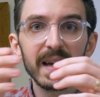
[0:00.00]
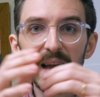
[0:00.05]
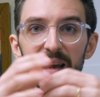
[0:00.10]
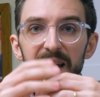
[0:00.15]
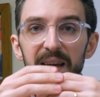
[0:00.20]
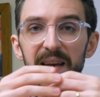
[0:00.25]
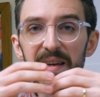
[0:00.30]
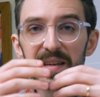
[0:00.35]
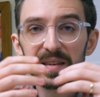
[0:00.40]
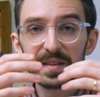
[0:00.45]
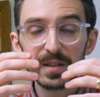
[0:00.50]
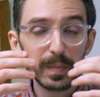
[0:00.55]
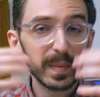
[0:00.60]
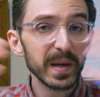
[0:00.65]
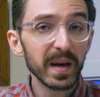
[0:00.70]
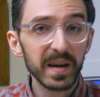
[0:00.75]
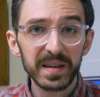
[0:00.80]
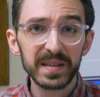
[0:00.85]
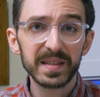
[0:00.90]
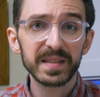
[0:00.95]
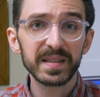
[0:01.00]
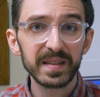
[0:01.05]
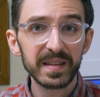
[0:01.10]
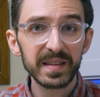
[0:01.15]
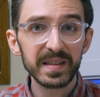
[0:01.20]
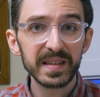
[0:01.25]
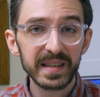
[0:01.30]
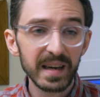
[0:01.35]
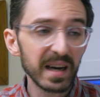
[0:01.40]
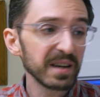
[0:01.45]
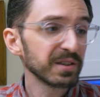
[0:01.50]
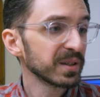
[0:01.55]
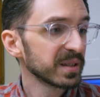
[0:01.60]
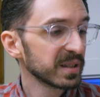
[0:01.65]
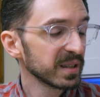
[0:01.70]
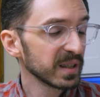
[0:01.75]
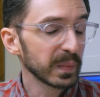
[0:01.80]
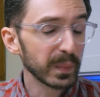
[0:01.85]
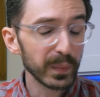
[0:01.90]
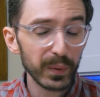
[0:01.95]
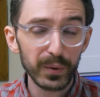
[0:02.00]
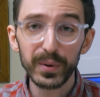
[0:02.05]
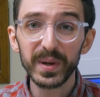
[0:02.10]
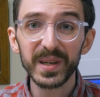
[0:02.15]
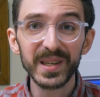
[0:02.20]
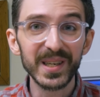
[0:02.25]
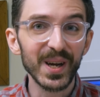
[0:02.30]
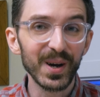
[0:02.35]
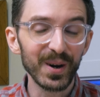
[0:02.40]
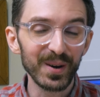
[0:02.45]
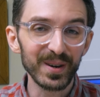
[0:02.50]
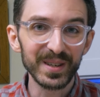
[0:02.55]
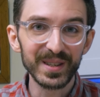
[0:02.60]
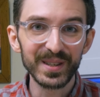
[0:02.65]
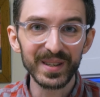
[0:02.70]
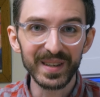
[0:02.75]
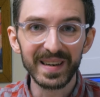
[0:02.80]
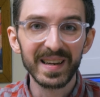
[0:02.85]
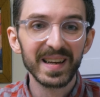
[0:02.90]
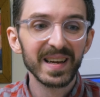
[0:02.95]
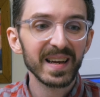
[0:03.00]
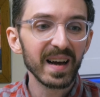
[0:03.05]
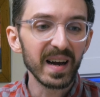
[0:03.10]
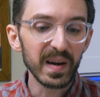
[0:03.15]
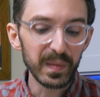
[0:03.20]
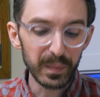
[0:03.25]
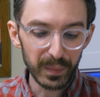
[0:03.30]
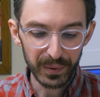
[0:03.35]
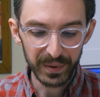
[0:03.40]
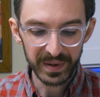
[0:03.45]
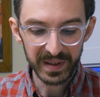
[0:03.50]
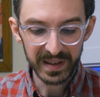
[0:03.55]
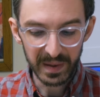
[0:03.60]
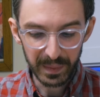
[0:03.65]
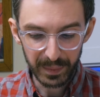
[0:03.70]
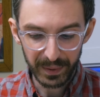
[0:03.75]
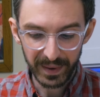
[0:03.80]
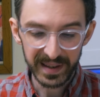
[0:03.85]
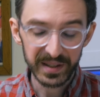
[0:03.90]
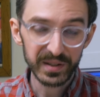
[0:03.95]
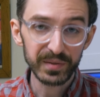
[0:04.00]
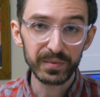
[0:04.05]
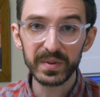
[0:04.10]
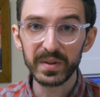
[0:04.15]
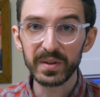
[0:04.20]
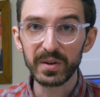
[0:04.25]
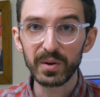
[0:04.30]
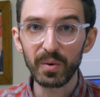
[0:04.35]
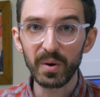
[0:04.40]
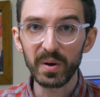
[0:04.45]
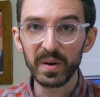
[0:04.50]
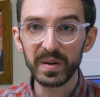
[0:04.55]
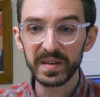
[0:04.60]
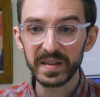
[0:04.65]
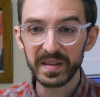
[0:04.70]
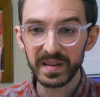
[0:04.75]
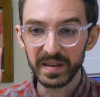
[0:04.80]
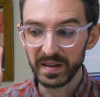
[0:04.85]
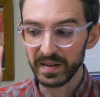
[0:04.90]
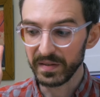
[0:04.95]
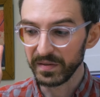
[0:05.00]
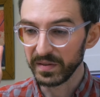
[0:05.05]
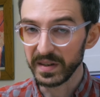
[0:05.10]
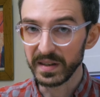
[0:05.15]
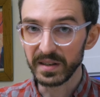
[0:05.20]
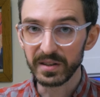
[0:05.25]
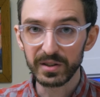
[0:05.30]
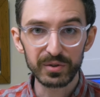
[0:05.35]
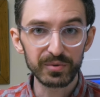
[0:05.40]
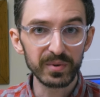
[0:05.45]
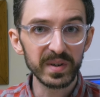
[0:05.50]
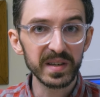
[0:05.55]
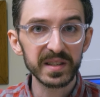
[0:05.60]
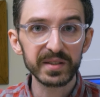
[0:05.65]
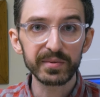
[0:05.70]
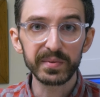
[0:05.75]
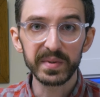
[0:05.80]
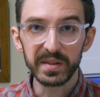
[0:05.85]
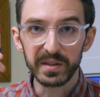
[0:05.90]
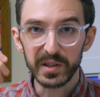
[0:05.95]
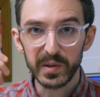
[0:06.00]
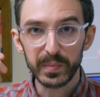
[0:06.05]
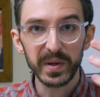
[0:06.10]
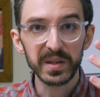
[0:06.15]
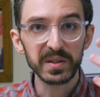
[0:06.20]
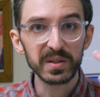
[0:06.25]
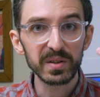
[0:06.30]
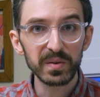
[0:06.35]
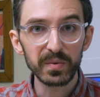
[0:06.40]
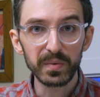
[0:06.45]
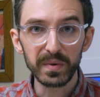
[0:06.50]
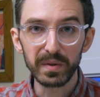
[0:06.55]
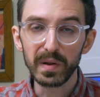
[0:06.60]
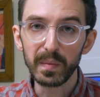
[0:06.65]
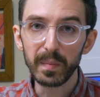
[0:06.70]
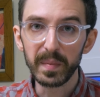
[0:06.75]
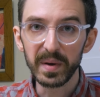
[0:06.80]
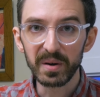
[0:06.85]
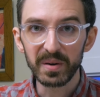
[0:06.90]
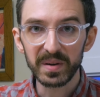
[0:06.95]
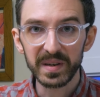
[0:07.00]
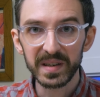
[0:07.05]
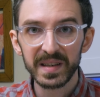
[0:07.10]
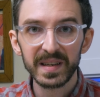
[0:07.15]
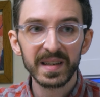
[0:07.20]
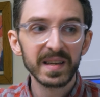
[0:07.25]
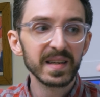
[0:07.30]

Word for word: And to be honest, the Gaggia did pretty darn good. I'm pretty impressed with the quality of these drinks, with the espresso, with the milk.